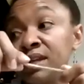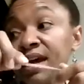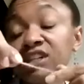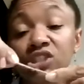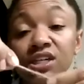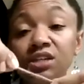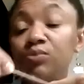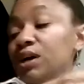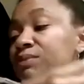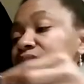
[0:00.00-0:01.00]
Actually, I could
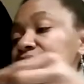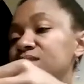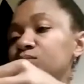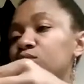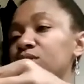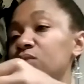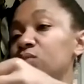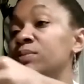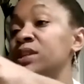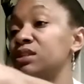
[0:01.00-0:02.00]
probably take some more of that
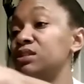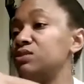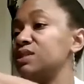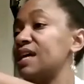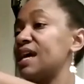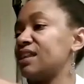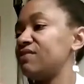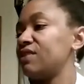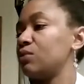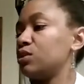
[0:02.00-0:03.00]
ribbon and use that if
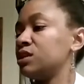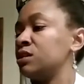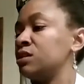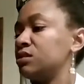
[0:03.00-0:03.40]
I want it.